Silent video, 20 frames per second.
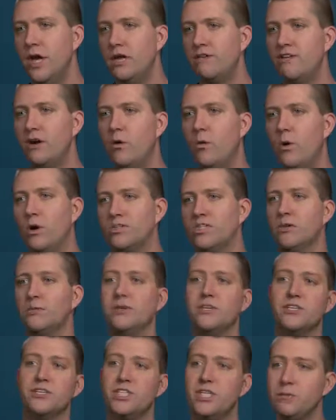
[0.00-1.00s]
If I want
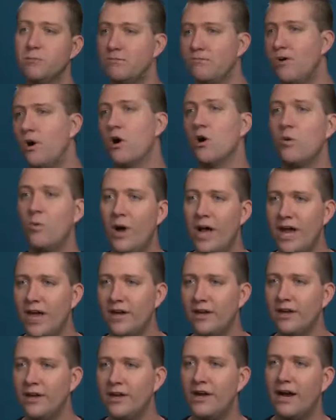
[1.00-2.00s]
something to seem far
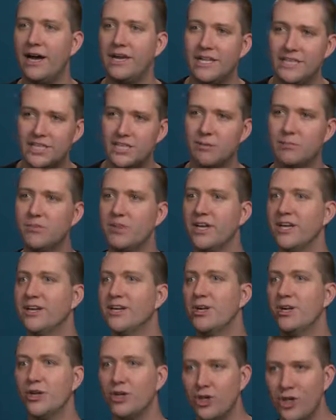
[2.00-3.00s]
away, I need
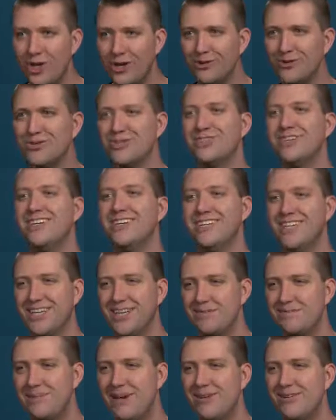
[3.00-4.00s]
something close
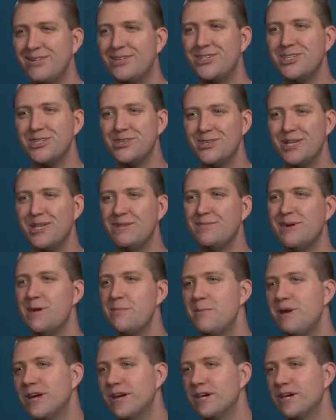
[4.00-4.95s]
to compare it to in my